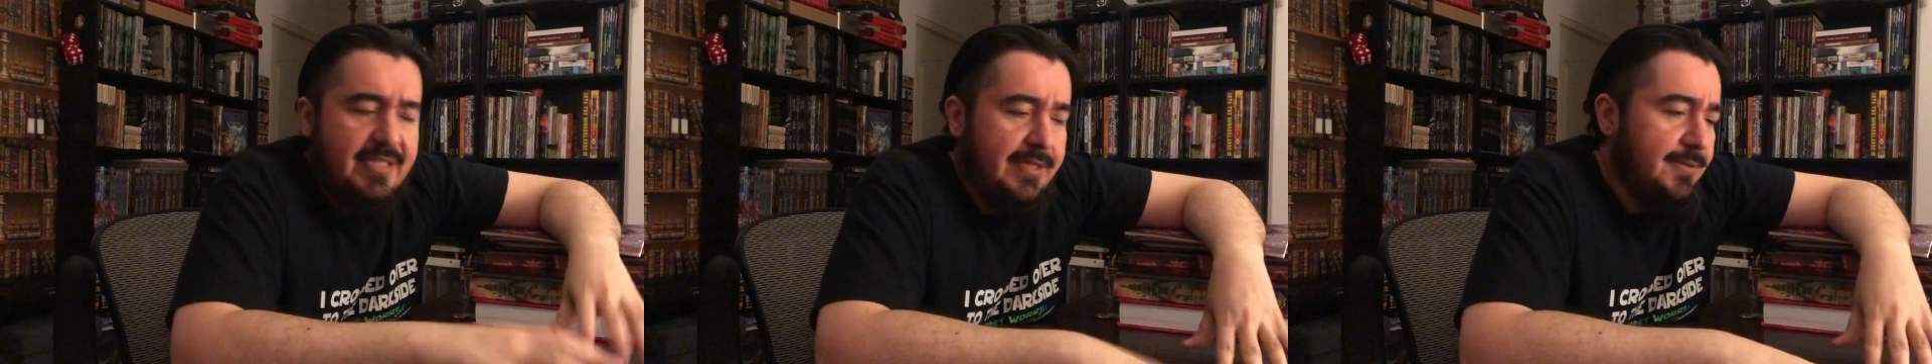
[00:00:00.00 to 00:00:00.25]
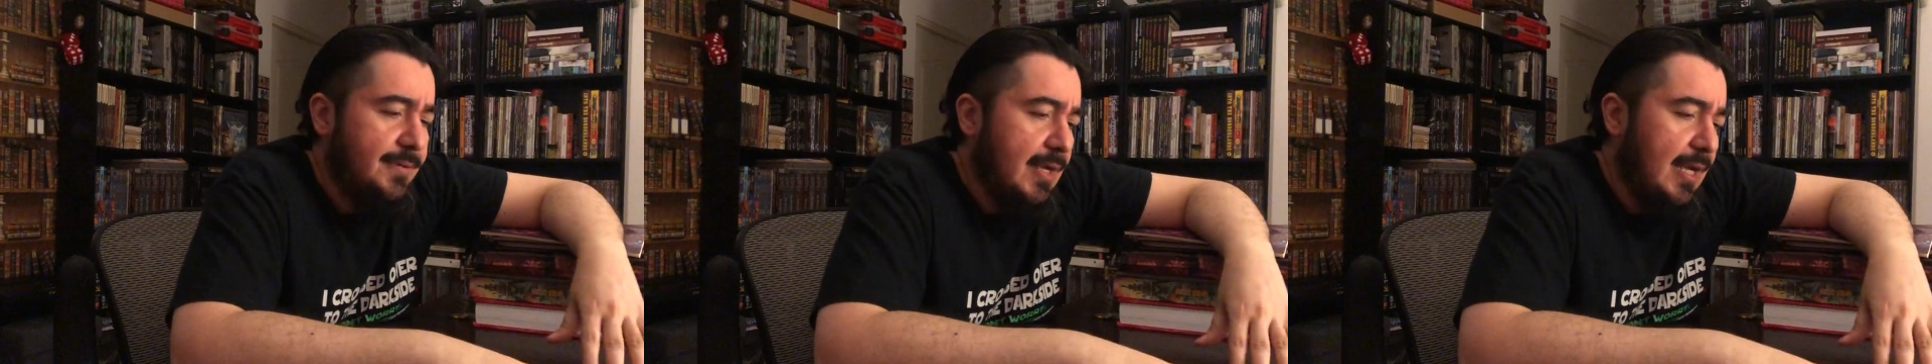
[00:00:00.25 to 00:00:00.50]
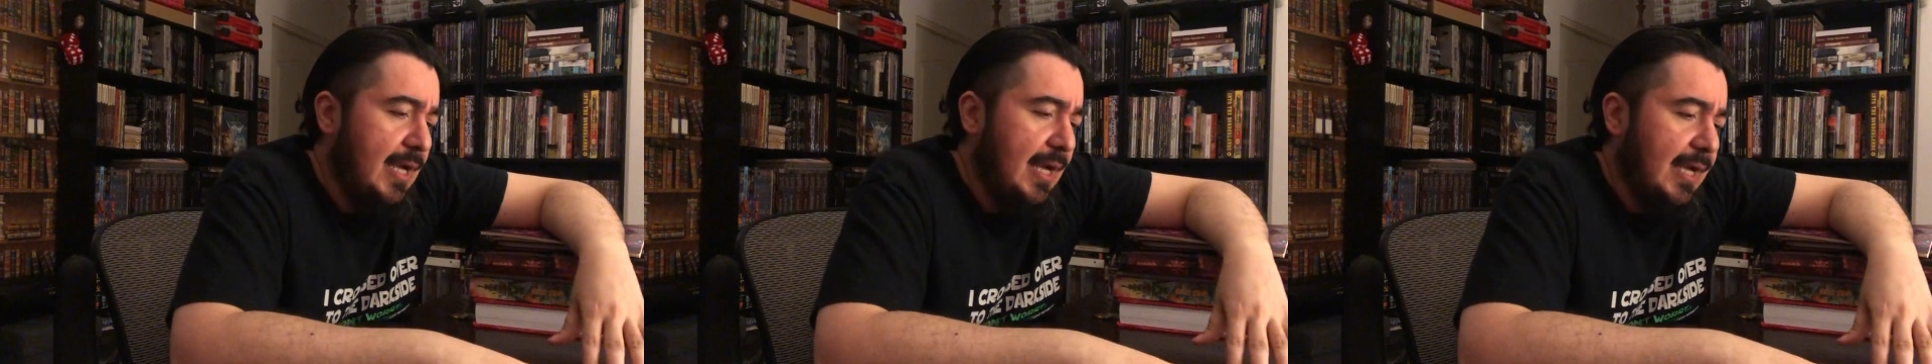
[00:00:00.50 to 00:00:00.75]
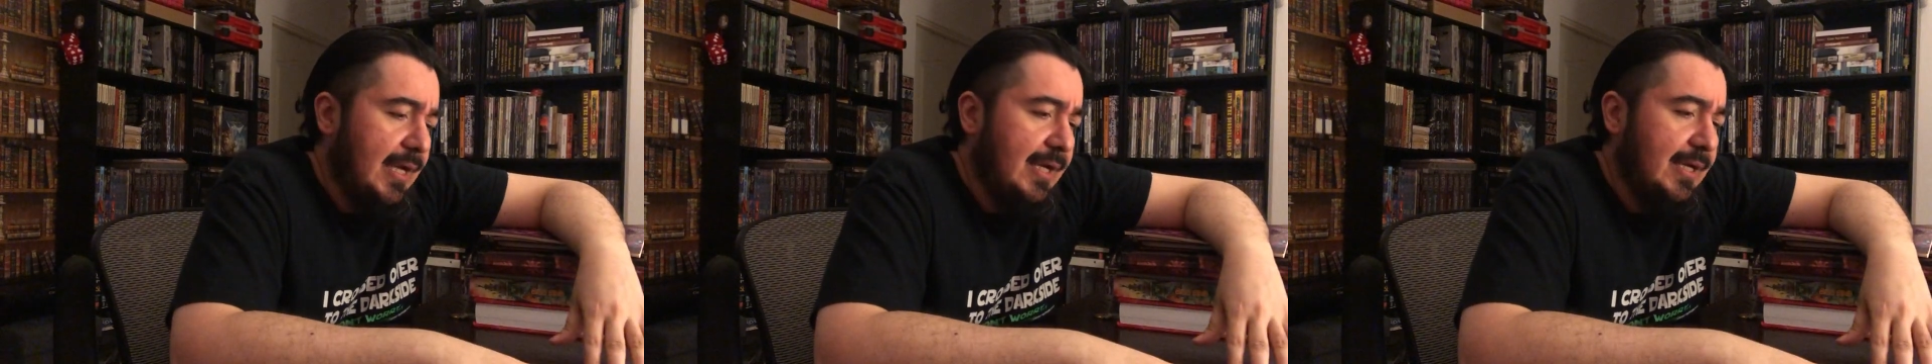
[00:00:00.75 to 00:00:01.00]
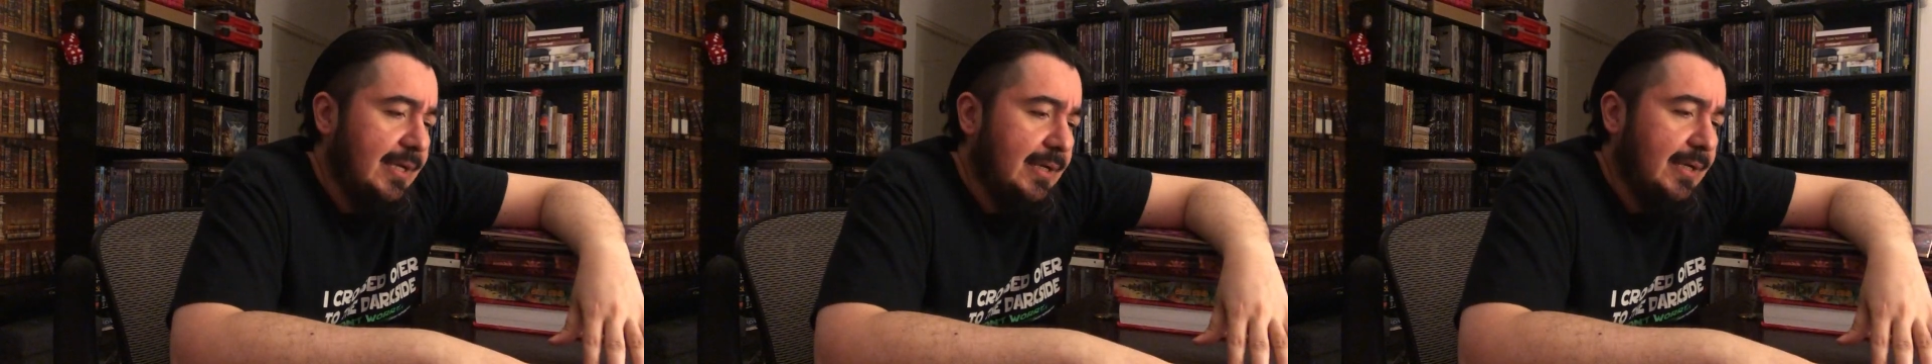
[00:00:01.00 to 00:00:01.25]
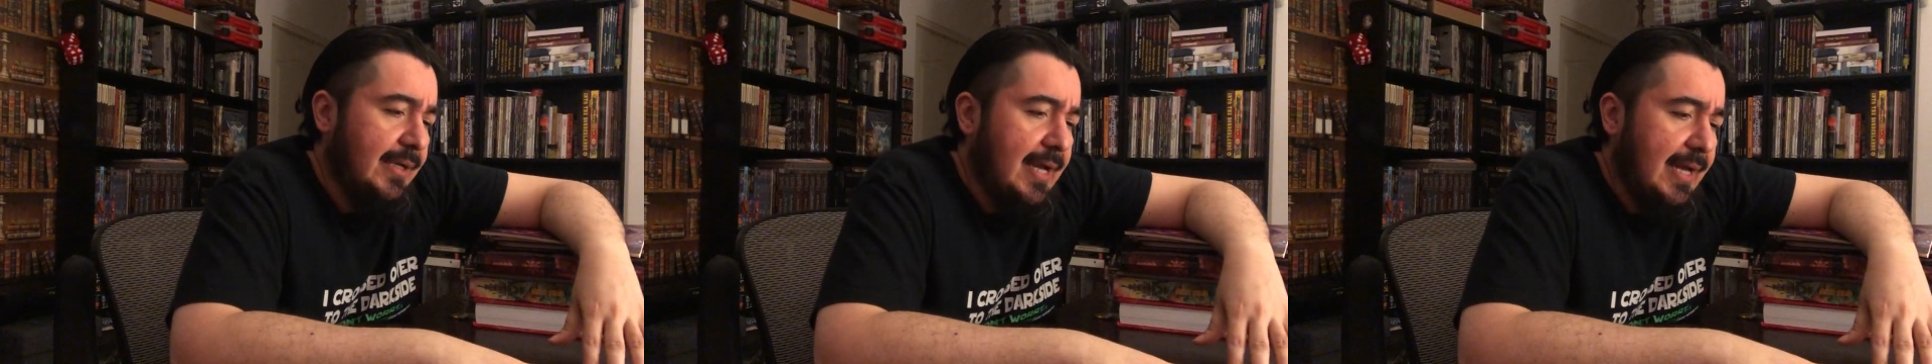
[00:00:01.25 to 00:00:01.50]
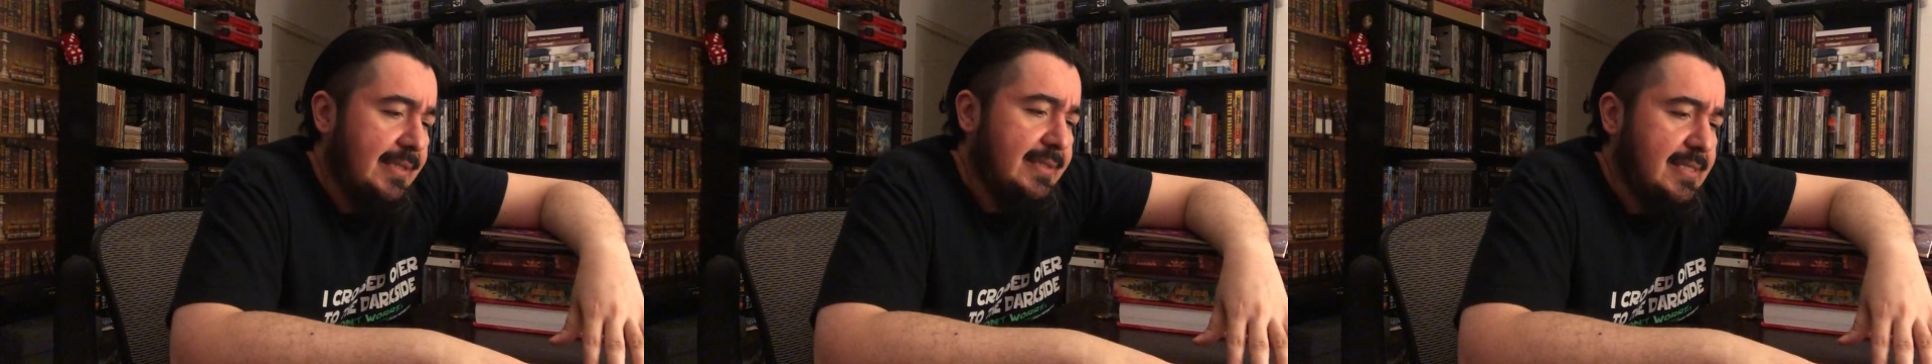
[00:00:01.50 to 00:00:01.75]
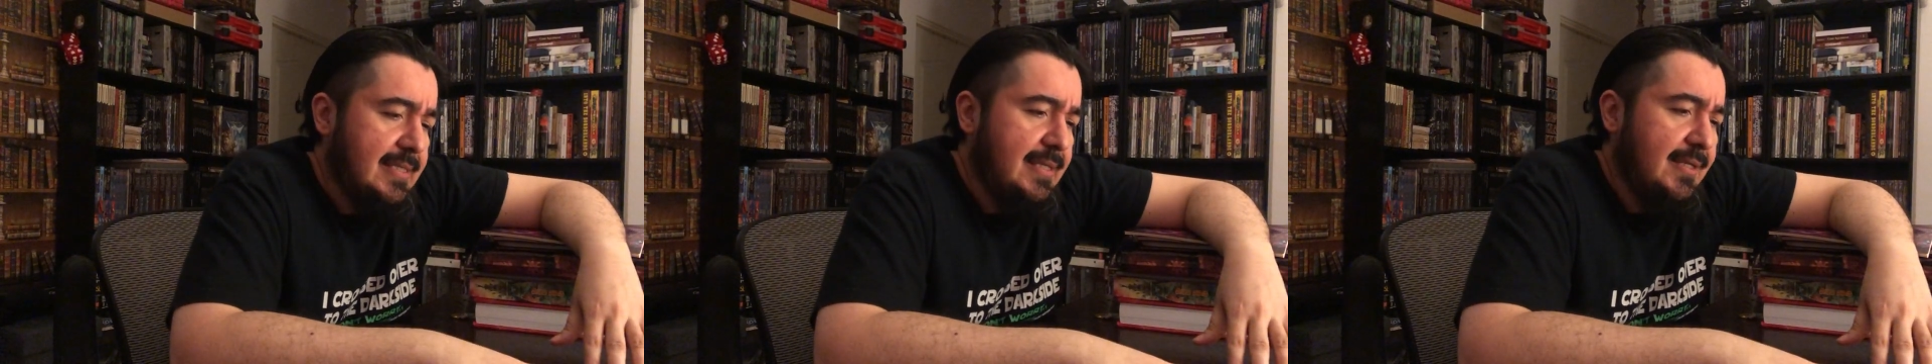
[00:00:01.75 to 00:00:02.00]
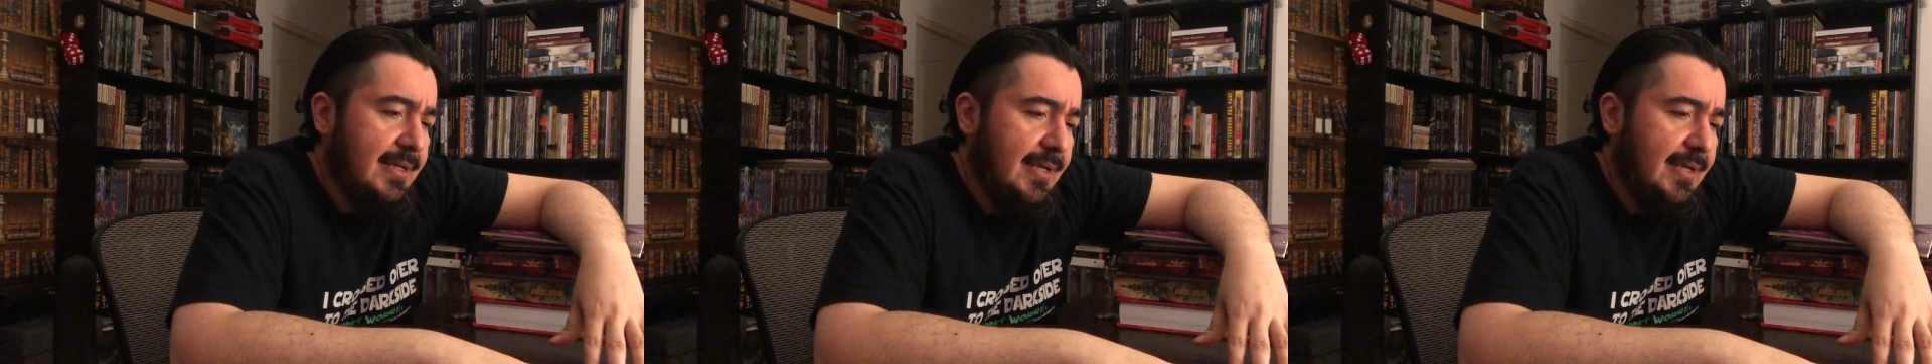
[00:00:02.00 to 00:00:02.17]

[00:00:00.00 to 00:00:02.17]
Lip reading: 0 characters,